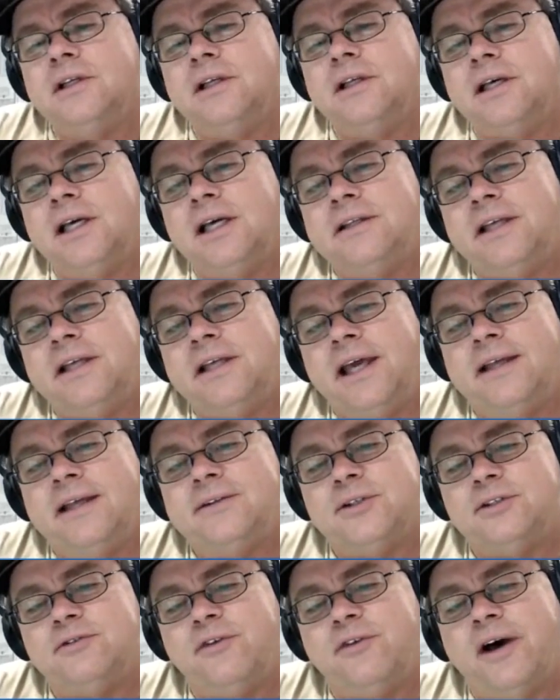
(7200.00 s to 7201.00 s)
And they had
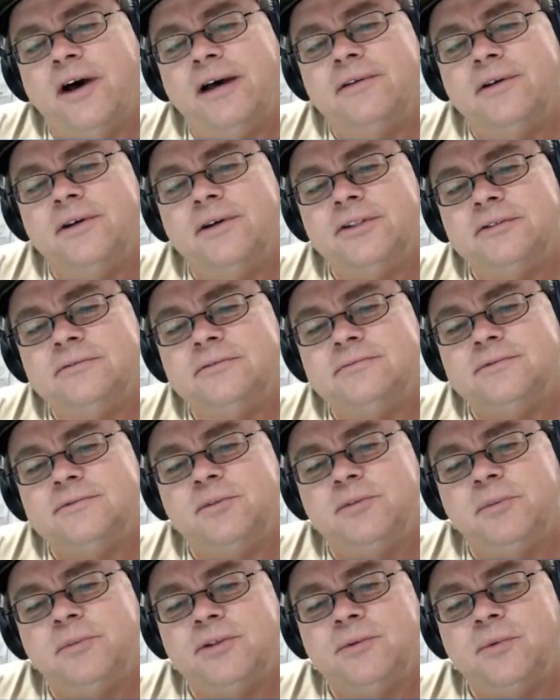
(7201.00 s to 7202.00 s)
those 500
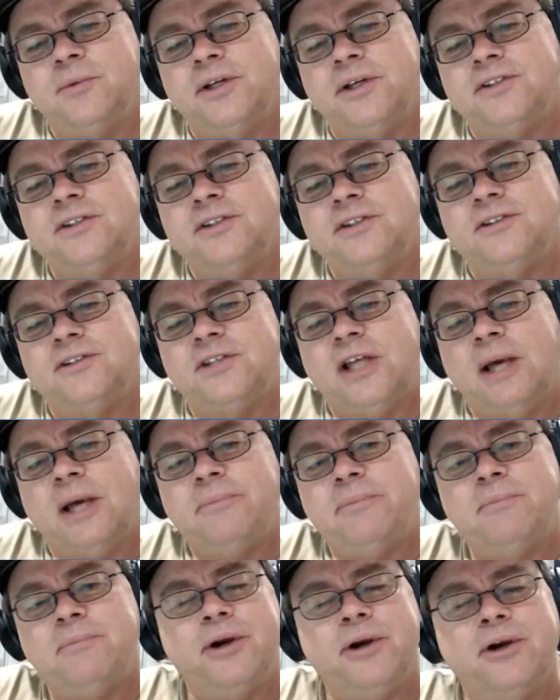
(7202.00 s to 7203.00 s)
Smith & Wesson, stubby
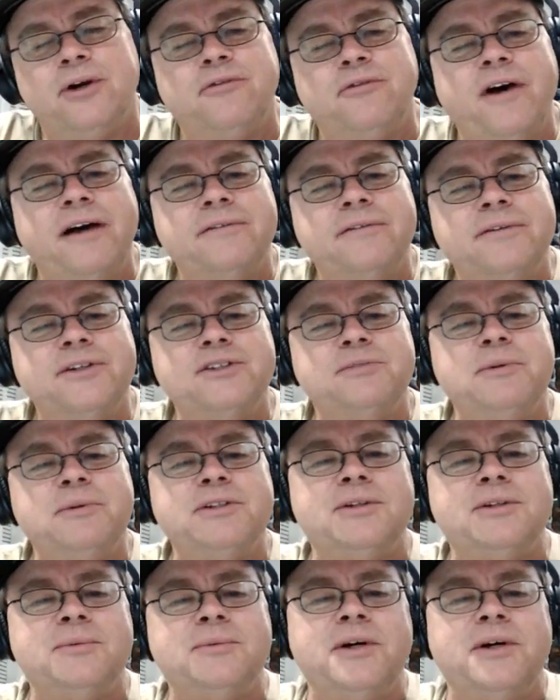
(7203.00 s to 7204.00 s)
barrel 500 Smith & Wesson.